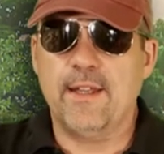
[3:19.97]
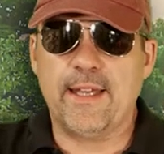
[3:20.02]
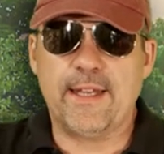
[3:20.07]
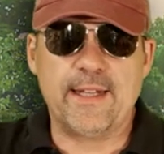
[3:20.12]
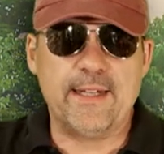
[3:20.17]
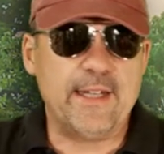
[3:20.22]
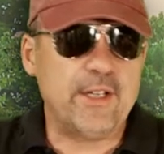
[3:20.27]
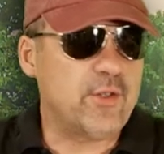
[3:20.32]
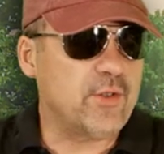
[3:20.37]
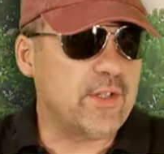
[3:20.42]

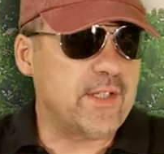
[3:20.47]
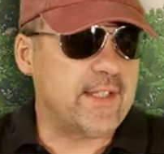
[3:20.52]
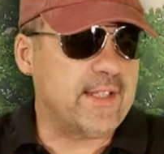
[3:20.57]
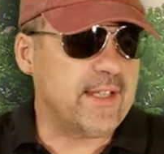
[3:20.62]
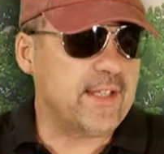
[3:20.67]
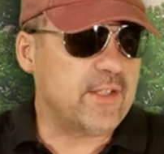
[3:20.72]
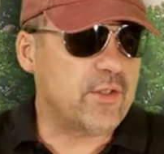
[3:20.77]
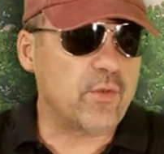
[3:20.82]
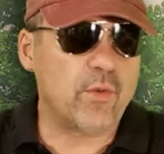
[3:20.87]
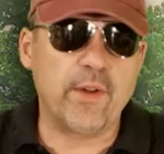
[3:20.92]

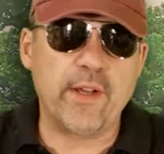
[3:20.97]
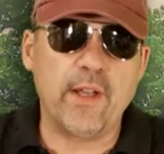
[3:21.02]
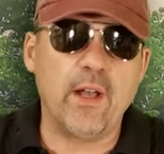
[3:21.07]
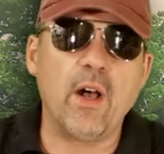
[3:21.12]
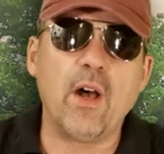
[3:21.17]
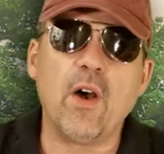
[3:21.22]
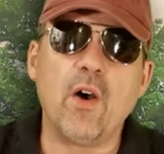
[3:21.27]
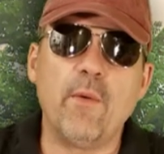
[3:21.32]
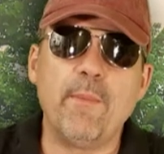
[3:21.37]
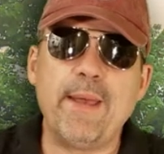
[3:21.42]
interesting story.
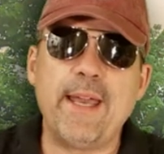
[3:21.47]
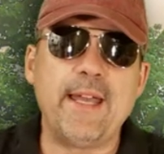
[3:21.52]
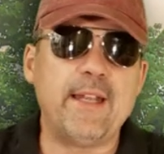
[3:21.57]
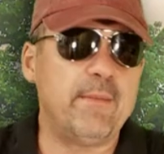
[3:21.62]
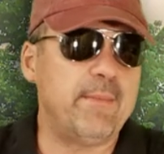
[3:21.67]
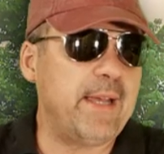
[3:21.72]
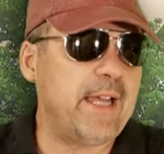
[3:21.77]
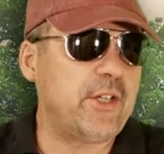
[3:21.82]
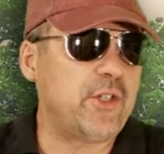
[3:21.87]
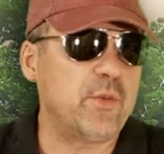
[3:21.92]
Oh man,
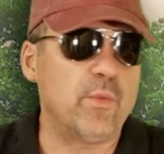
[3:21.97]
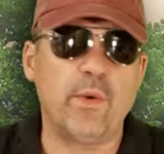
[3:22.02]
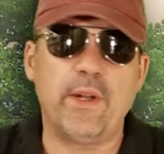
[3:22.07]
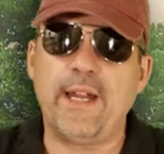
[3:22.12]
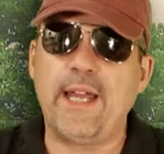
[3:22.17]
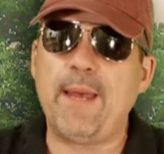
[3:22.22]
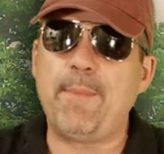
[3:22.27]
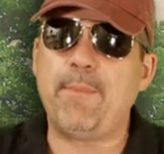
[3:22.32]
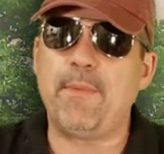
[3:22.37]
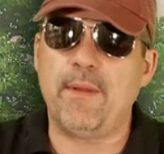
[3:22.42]
imagine what
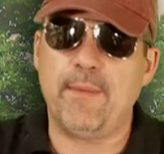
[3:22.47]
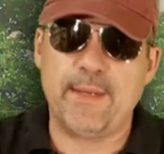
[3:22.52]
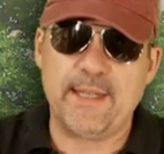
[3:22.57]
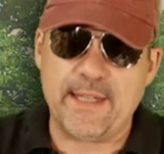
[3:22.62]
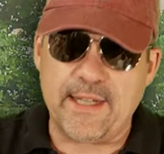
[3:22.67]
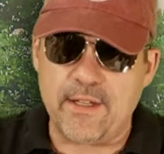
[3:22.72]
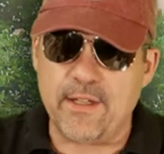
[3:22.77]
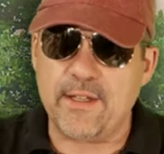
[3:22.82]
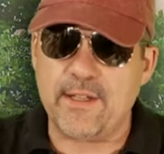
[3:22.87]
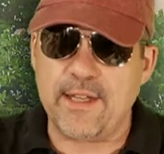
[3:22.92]
happened. I mean,
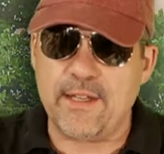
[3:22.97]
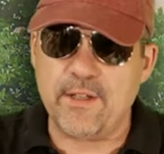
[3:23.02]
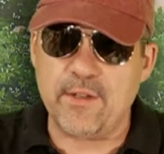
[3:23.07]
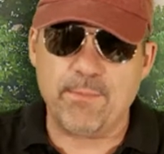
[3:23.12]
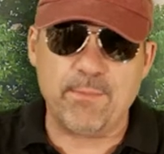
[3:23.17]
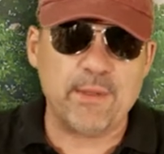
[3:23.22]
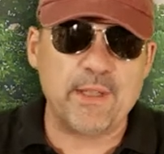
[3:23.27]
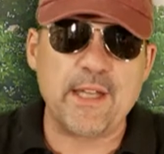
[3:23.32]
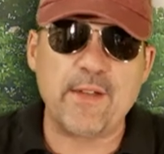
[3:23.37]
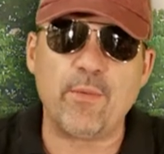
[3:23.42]
can you
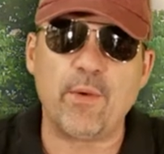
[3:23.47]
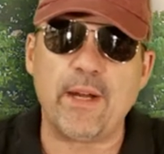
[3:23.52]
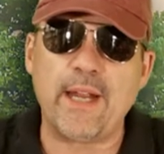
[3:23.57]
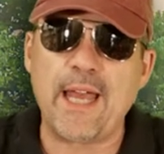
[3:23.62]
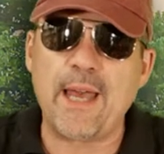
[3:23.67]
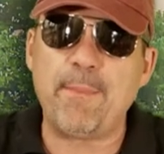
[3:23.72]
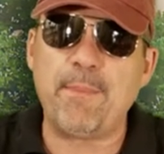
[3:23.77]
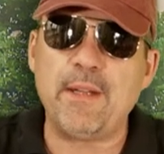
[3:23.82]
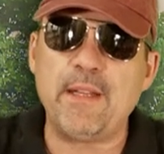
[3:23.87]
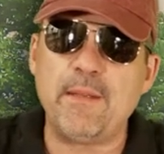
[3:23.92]
believe what
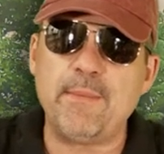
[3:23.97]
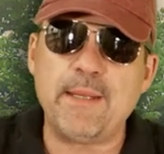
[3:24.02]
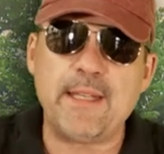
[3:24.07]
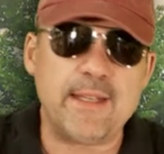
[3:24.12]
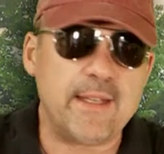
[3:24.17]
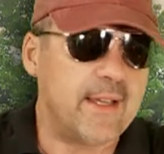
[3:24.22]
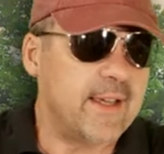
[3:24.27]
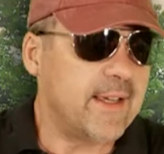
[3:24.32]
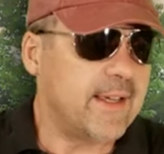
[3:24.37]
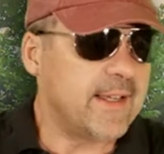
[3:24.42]
happened to
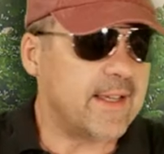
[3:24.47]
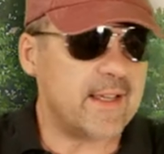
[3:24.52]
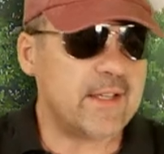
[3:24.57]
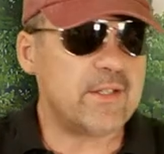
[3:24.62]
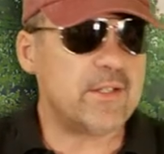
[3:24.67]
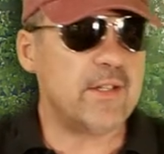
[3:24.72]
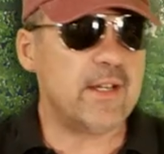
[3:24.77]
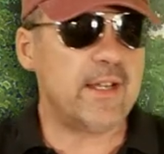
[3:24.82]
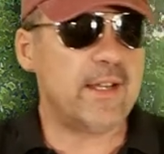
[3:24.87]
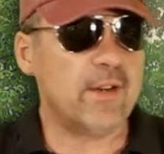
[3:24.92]
me
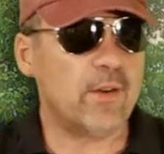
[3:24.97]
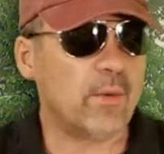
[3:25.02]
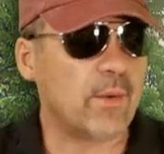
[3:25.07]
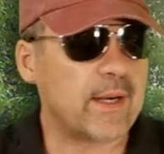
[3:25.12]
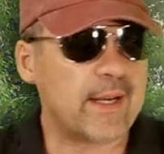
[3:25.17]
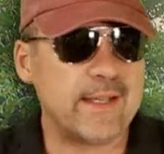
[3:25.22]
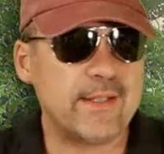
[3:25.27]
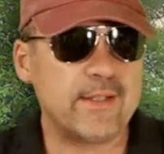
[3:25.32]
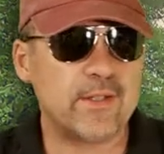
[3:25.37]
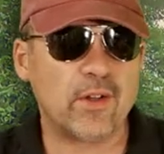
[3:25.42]
yesterday or
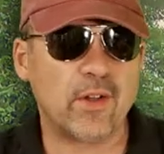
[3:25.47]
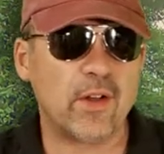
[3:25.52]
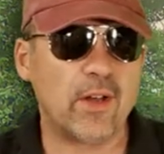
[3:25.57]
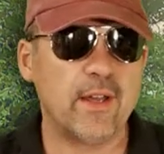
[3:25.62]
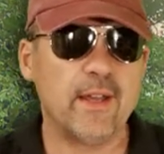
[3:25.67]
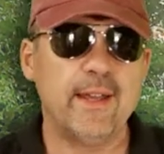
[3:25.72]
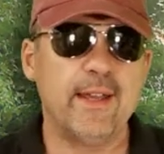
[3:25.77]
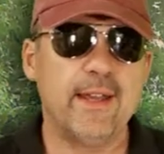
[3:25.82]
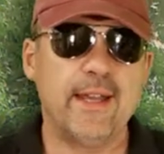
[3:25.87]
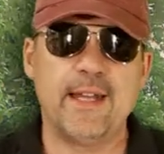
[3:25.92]
what I
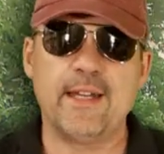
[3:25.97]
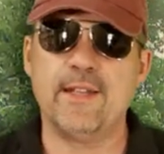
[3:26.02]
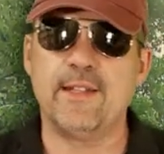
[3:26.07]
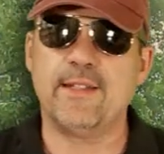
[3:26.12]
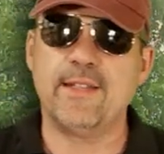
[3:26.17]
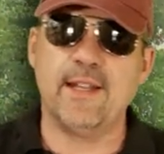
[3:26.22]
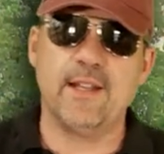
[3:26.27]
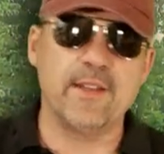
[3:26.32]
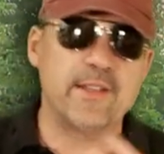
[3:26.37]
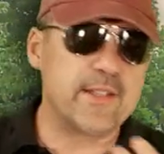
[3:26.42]
saw? And you
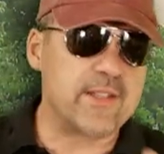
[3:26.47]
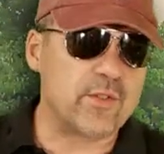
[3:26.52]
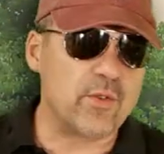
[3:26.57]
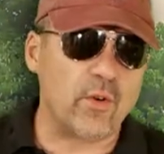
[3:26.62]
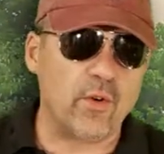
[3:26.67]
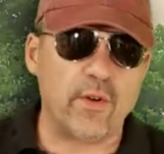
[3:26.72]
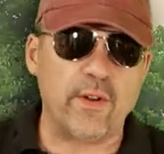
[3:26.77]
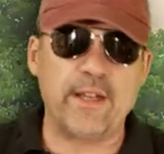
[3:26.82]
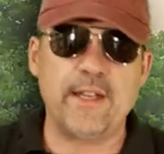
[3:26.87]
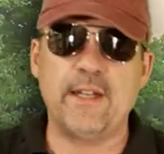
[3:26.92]
tell a
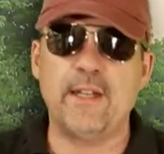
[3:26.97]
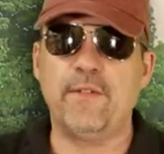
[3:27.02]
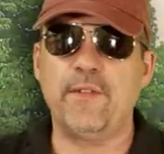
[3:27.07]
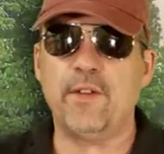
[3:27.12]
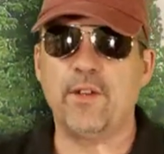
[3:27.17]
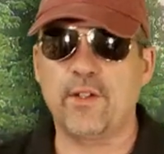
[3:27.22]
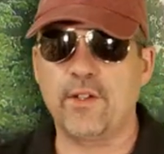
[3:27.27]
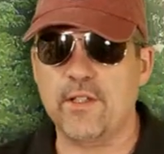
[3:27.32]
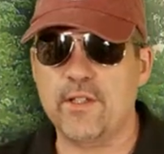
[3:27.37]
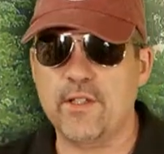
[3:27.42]
story, and if
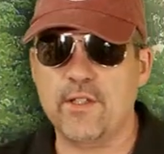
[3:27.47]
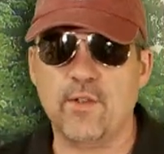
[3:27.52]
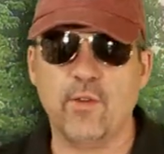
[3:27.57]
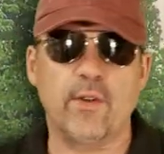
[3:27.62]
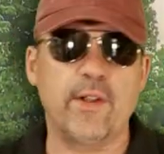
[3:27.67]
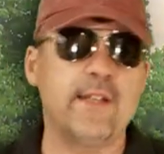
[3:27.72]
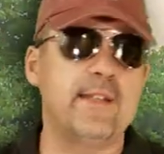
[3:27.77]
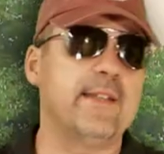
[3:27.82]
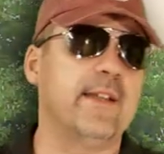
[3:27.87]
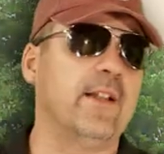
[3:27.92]
you're a good
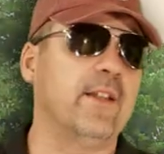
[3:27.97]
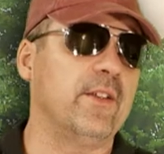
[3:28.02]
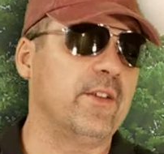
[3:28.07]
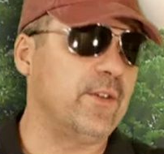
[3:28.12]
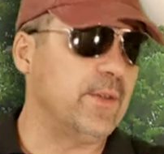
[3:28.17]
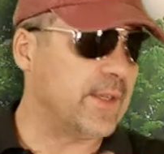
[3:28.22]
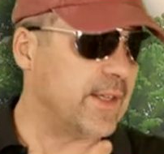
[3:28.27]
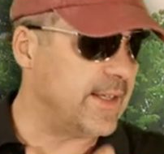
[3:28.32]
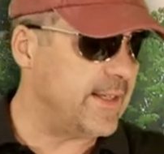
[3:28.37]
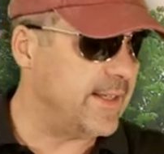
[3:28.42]
storyteller,
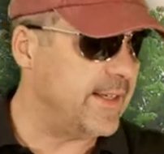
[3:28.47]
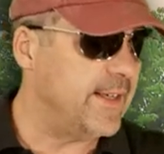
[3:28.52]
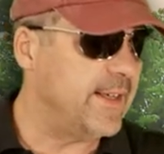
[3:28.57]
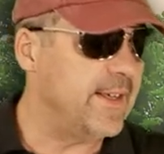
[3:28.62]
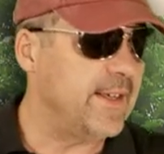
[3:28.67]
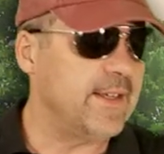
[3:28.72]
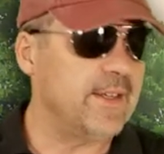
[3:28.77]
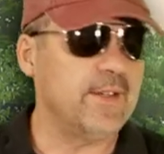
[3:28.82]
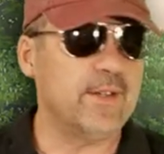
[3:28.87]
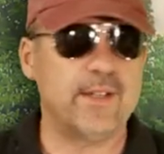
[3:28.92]
you
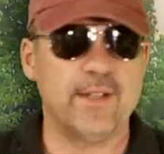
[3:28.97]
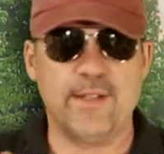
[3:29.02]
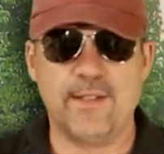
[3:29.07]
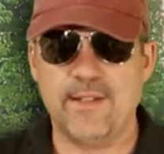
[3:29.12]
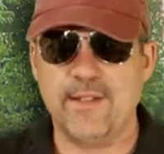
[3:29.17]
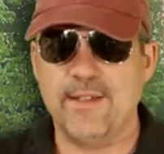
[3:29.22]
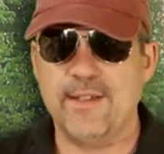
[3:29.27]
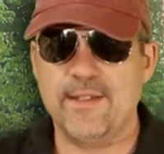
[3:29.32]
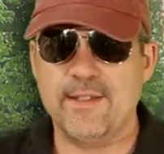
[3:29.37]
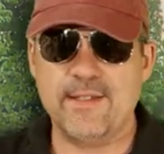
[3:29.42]

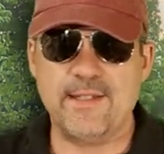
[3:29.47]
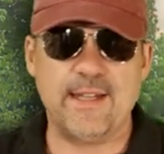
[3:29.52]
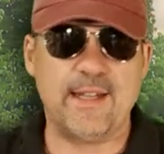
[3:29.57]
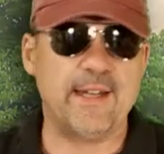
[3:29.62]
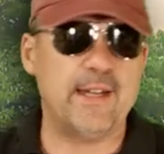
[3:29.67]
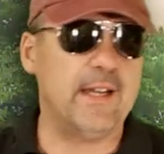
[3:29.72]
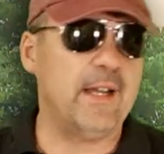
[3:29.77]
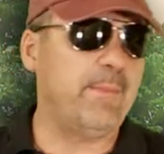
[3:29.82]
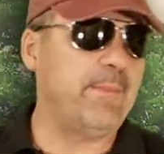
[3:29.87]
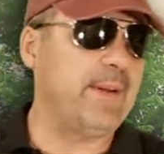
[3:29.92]
can set
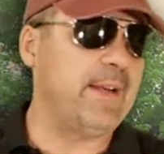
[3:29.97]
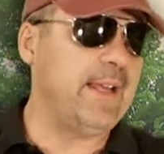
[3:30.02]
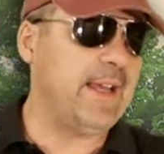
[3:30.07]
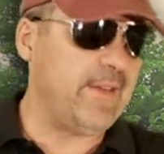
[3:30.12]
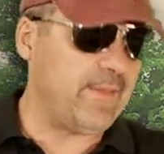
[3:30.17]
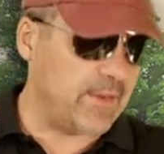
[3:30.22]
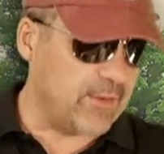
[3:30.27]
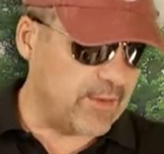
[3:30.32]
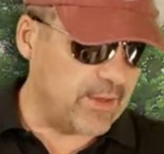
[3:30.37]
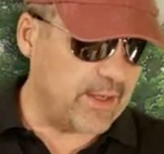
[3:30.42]
it up and
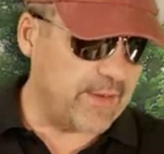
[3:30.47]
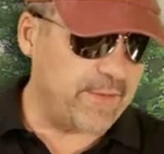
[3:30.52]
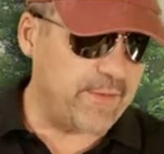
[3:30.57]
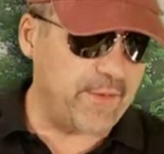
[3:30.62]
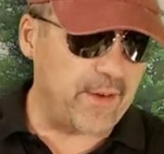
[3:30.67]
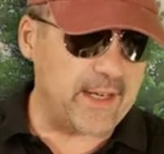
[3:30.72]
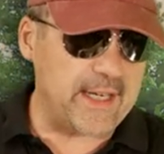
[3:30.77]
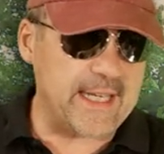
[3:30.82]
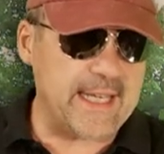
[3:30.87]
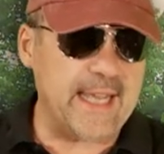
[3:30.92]
have a really
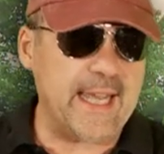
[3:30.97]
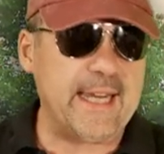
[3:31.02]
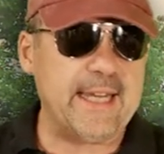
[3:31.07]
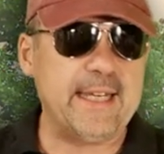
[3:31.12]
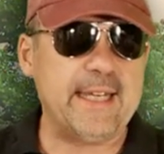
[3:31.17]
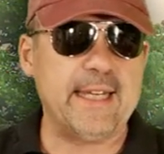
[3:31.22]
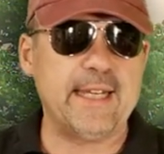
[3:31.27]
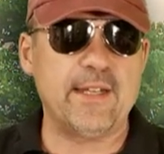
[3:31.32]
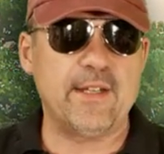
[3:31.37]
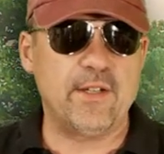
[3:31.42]
funny
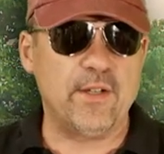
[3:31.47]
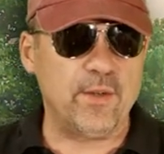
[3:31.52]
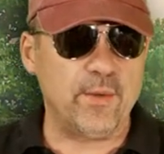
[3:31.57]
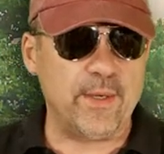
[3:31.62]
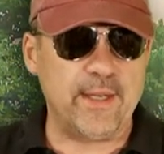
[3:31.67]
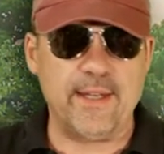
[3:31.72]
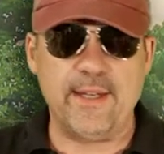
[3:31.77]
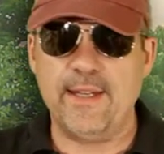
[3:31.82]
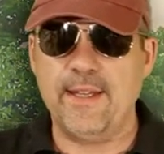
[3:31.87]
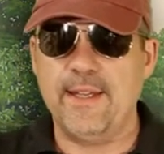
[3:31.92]
ending to
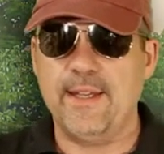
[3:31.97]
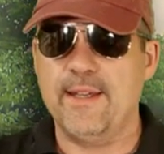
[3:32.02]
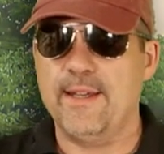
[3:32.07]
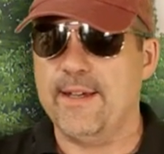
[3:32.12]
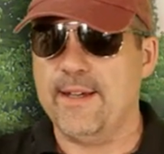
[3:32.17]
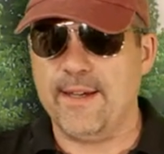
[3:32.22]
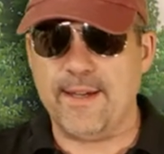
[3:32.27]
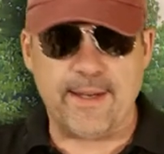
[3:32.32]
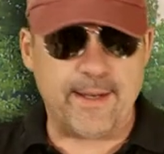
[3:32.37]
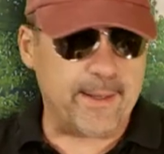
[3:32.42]
it.
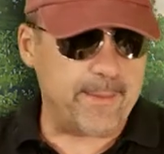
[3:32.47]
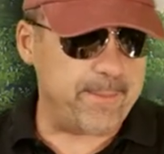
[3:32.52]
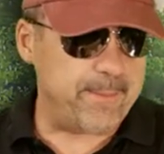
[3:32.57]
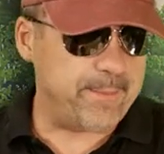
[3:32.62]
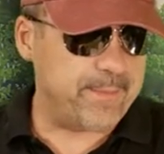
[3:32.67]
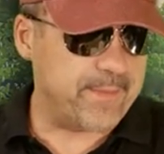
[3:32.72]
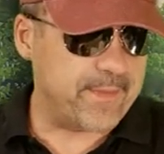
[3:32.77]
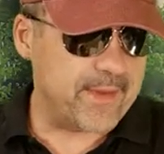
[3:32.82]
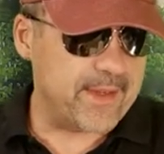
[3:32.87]
The